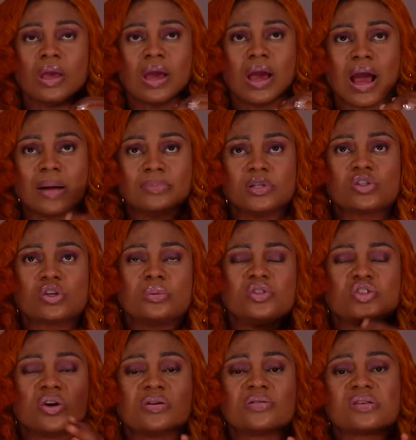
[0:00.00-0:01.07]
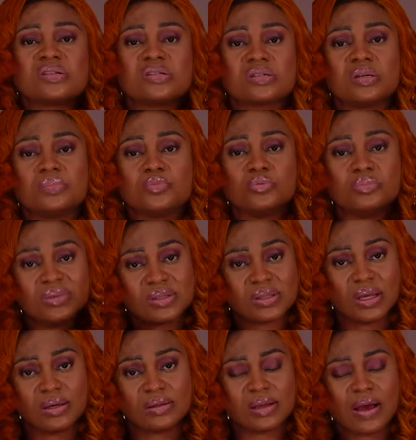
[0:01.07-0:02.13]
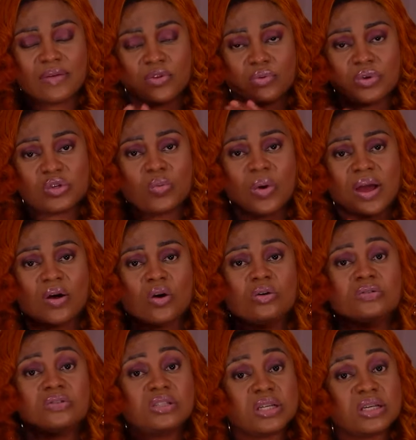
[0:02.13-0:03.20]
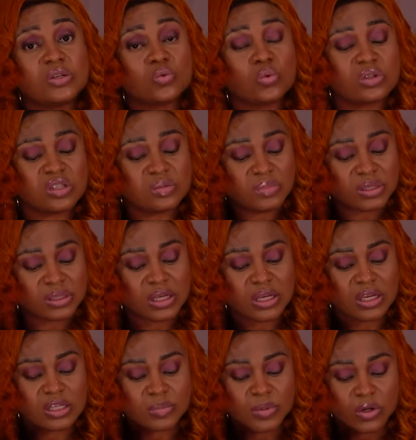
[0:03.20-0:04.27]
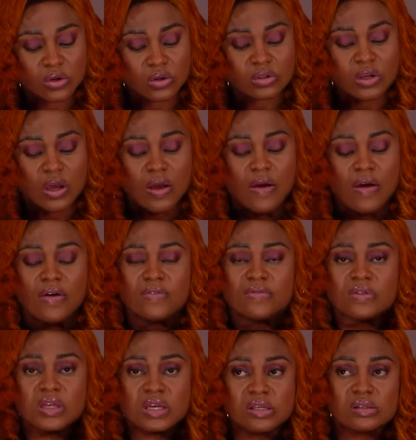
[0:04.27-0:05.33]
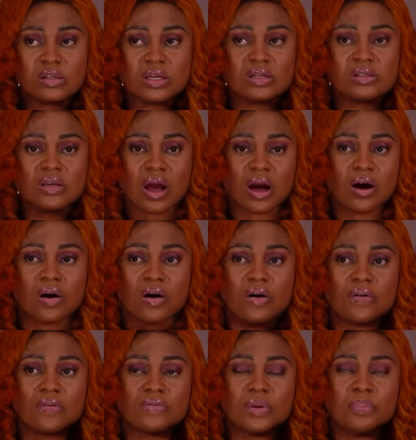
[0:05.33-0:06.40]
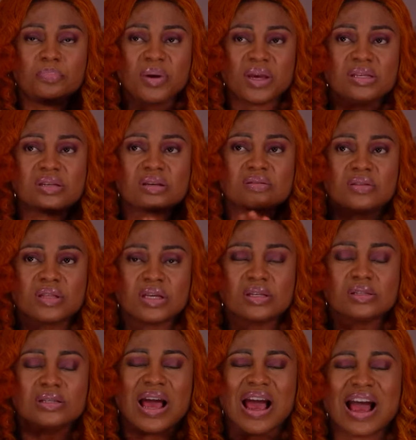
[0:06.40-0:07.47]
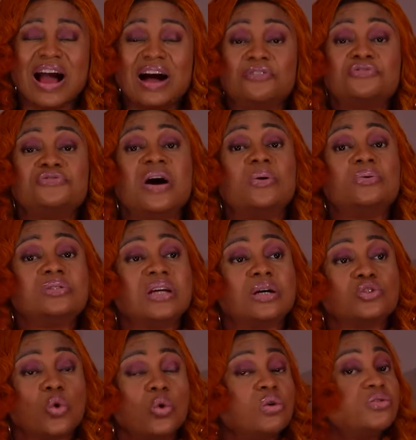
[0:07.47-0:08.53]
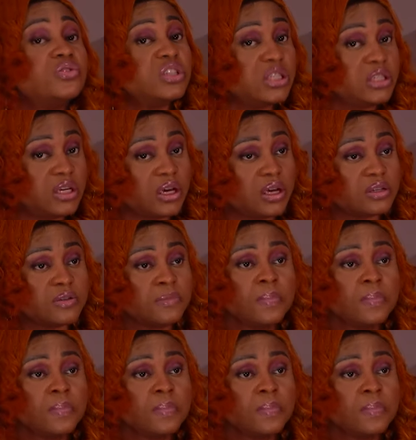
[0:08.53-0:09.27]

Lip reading: I'm just going to be sharing these simple mistakes. And the reason why I call these ones a mistake is because these things are the basic things I have found out over the years